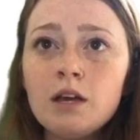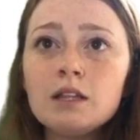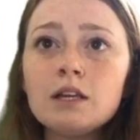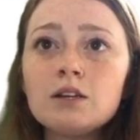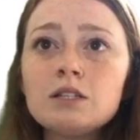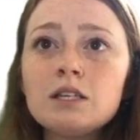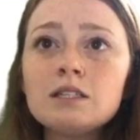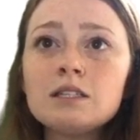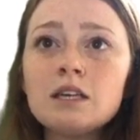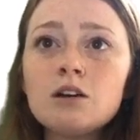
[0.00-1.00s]
There is
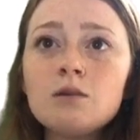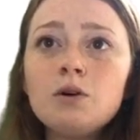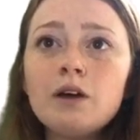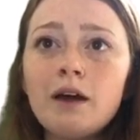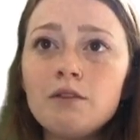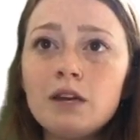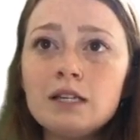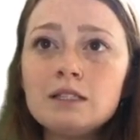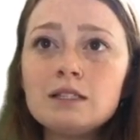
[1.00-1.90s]
considerable evidence